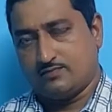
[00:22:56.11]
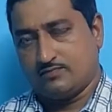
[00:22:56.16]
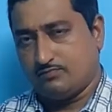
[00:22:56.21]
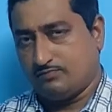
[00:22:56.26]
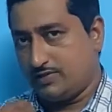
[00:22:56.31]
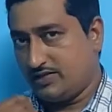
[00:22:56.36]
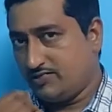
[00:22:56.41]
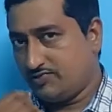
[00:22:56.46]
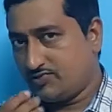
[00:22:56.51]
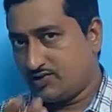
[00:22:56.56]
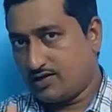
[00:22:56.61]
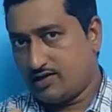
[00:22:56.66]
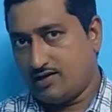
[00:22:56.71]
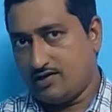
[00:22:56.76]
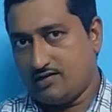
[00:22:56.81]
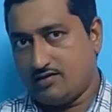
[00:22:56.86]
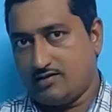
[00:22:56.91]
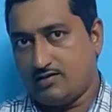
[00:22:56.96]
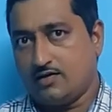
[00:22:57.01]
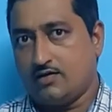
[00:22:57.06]
Please
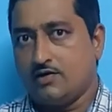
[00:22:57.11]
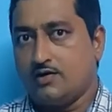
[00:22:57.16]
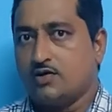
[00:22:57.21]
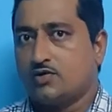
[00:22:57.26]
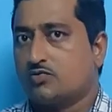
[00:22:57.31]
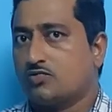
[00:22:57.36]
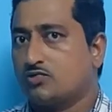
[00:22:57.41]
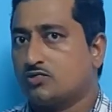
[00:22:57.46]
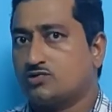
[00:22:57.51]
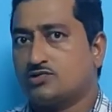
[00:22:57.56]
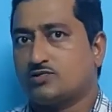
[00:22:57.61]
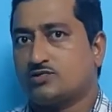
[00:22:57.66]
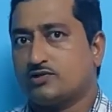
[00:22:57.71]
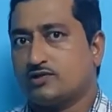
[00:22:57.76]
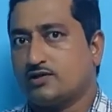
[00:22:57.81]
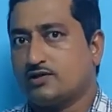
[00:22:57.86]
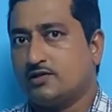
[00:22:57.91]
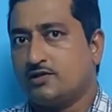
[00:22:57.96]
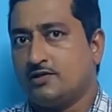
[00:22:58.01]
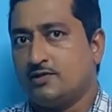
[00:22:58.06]
again go through
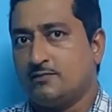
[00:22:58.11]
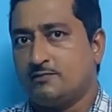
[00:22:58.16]
the